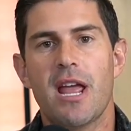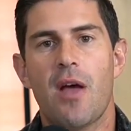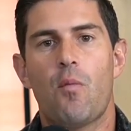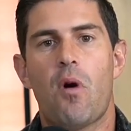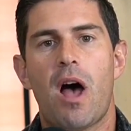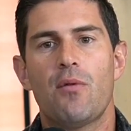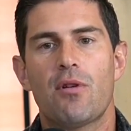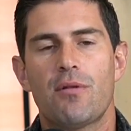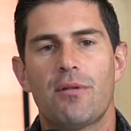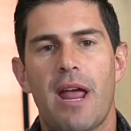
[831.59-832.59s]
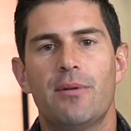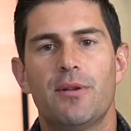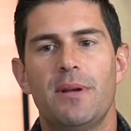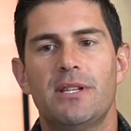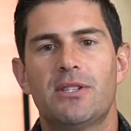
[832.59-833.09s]
and why we're able to
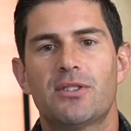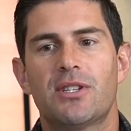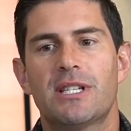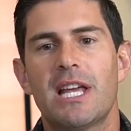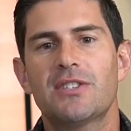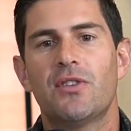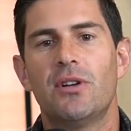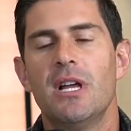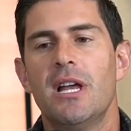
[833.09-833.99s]
be so successful.